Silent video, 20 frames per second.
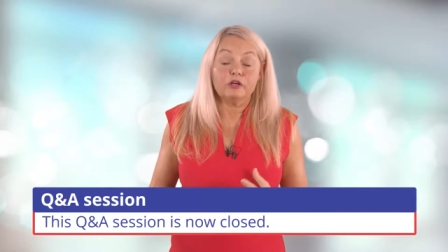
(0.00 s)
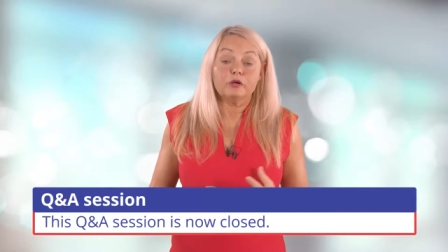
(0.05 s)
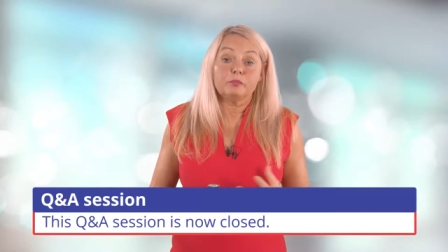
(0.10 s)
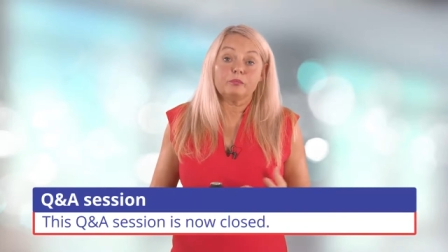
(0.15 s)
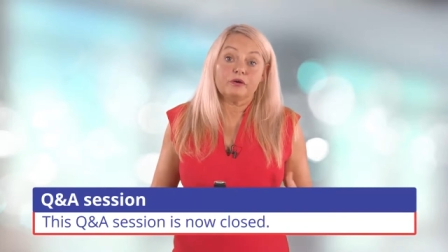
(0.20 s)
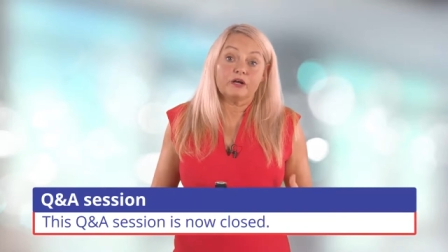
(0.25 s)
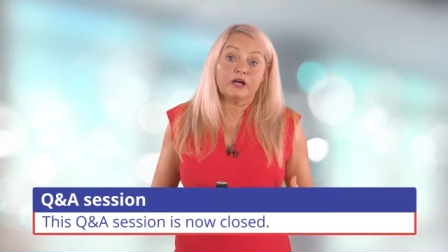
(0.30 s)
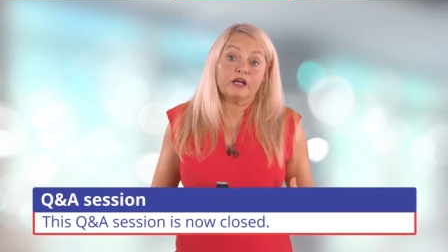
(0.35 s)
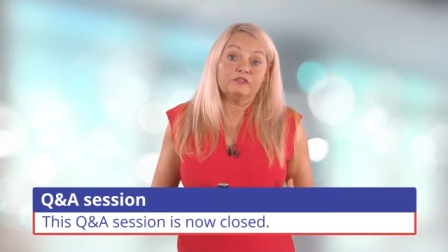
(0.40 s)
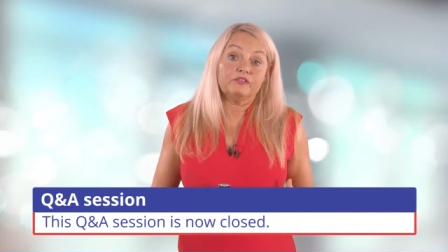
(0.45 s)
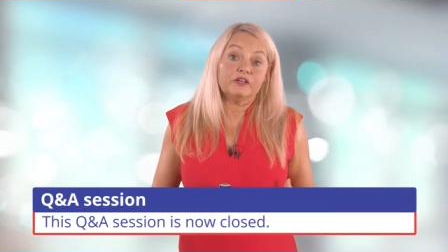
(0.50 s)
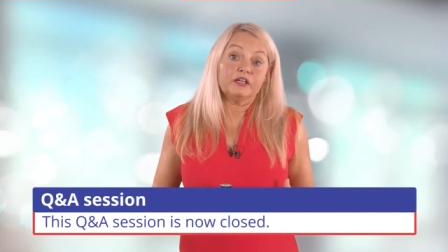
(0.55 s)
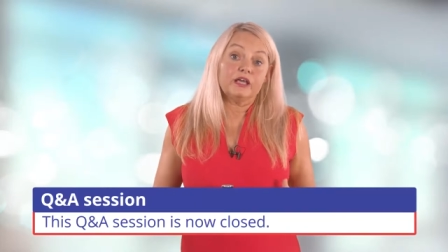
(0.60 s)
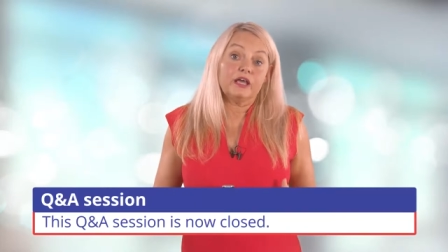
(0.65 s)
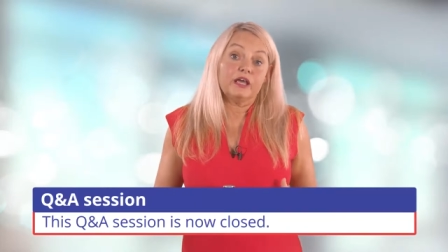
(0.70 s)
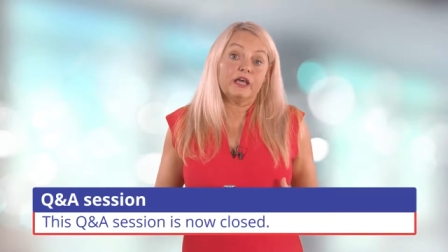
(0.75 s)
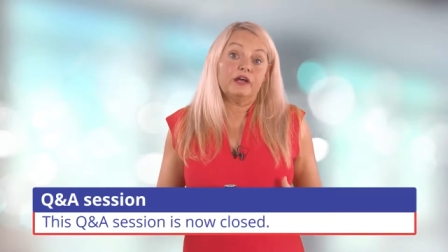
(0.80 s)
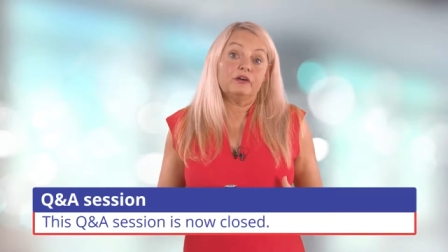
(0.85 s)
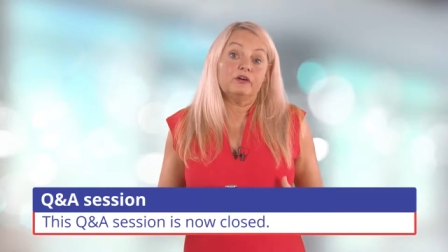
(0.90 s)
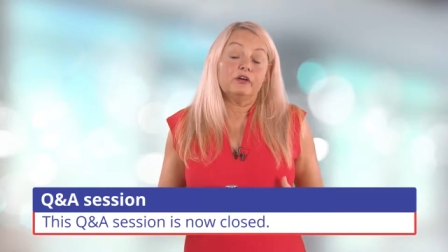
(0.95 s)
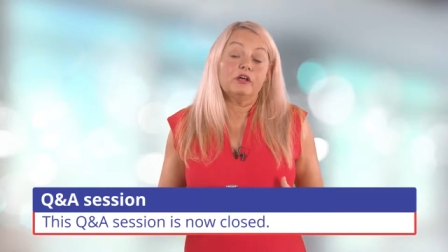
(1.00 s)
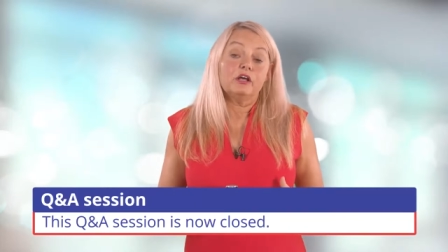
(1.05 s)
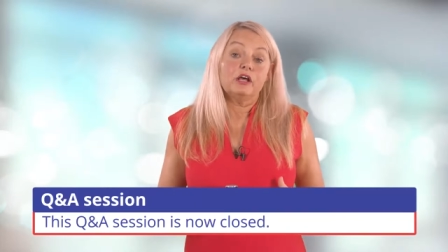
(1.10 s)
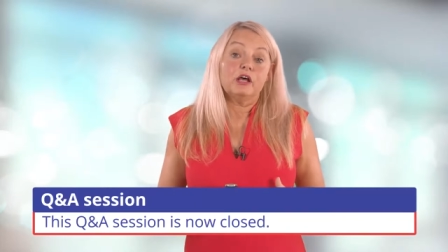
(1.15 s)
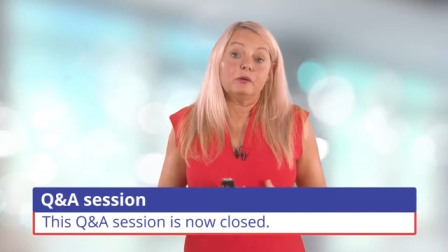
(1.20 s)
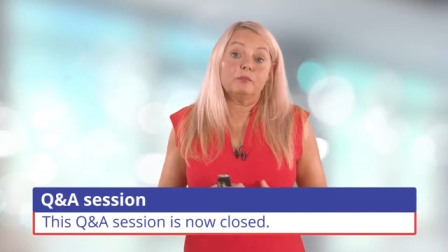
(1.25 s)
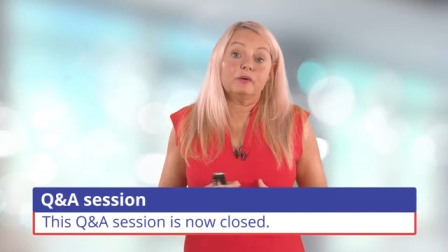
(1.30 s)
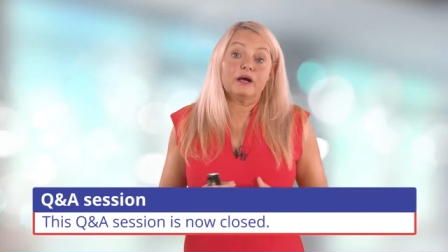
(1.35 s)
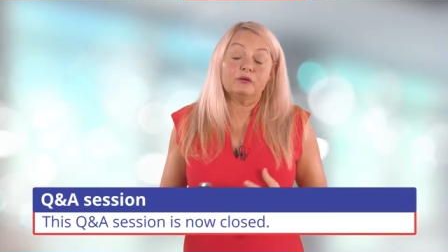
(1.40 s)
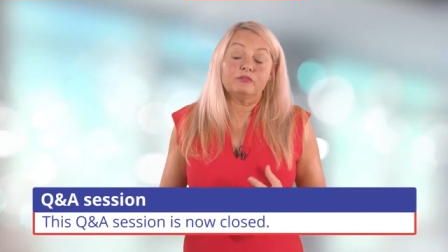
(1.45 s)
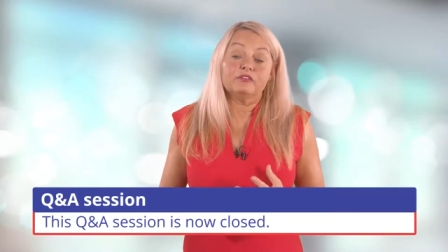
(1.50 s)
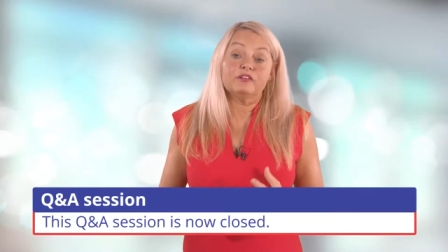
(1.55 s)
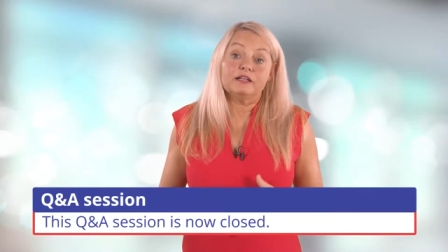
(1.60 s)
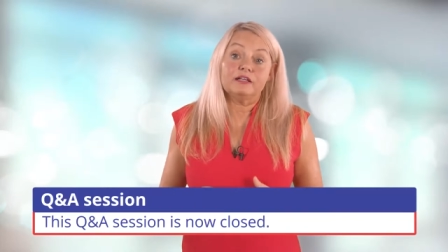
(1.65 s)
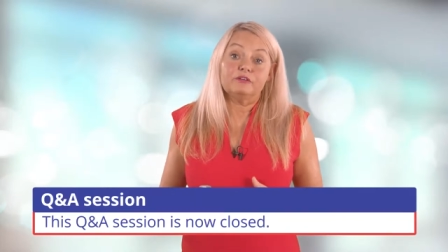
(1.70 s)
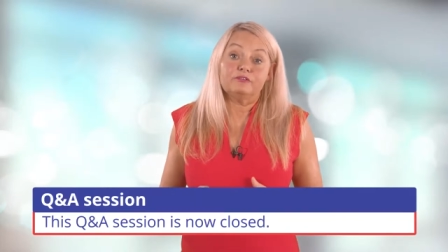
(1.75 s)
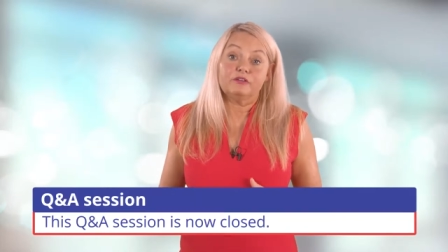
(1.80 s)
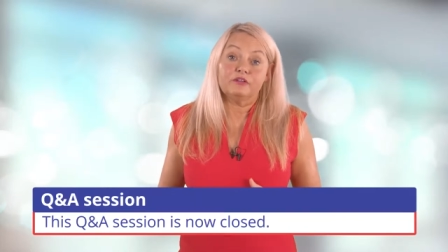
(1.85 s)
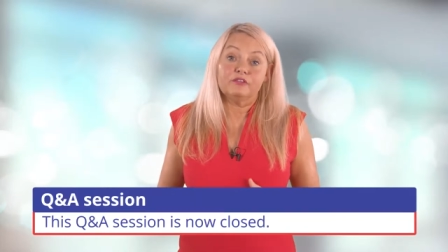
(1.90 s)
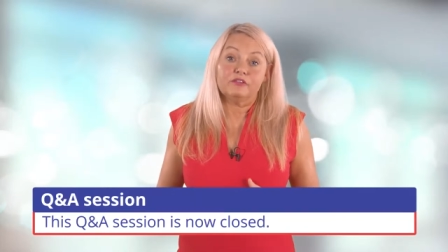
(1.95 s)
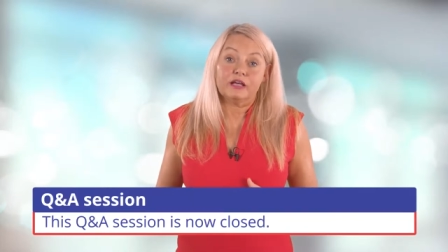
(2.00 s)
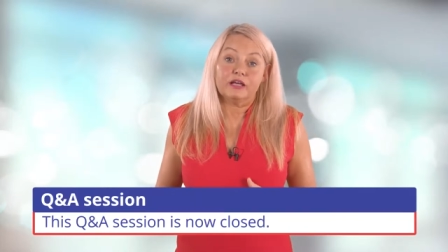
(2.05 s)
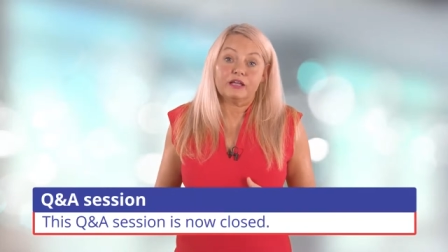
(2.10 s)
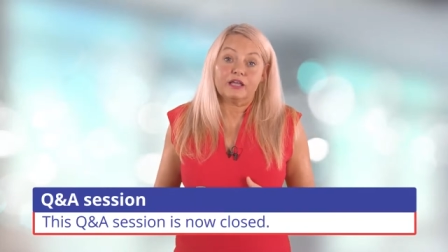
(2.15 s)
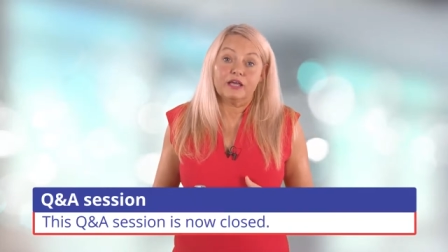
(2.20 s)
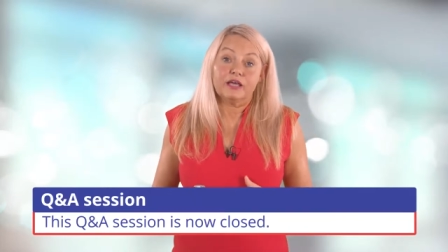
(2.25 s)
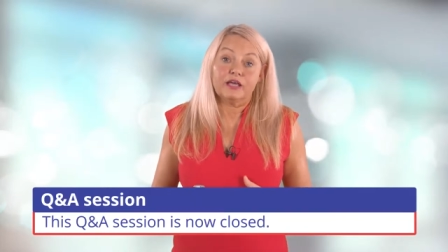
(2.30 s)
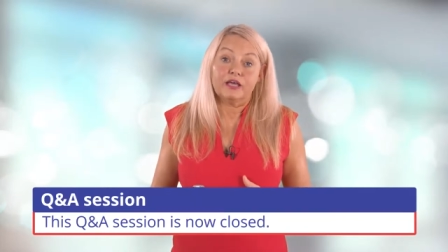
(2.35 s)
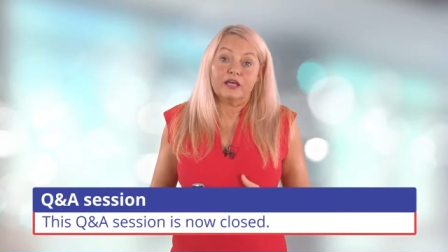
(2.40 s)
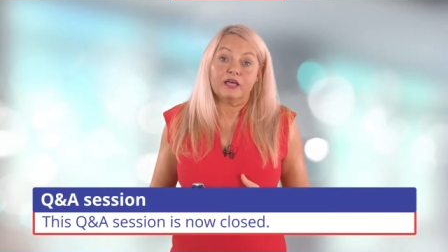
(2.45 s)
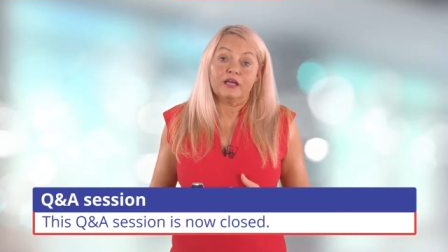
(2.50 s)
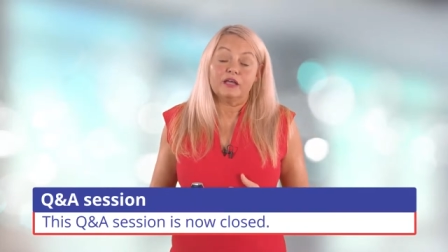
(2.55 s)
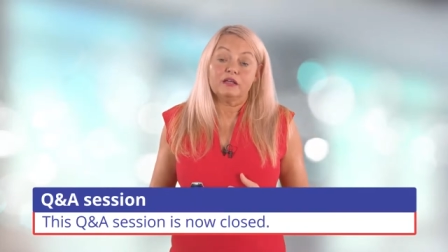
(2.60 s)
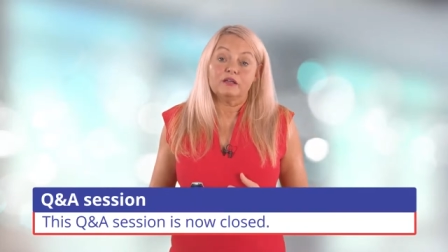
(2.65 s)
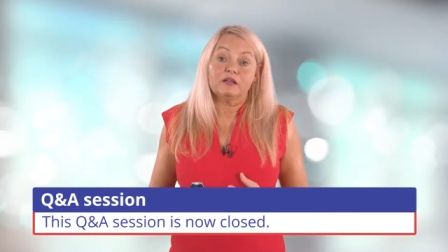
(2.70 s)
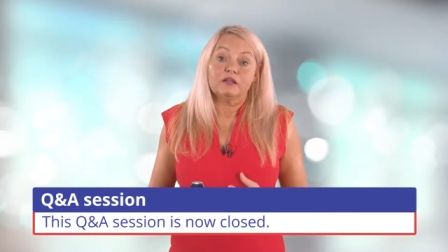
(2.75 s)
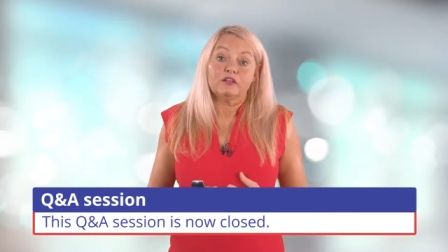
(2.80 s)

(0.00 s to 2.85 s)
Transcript: a private carer, about delivering that care.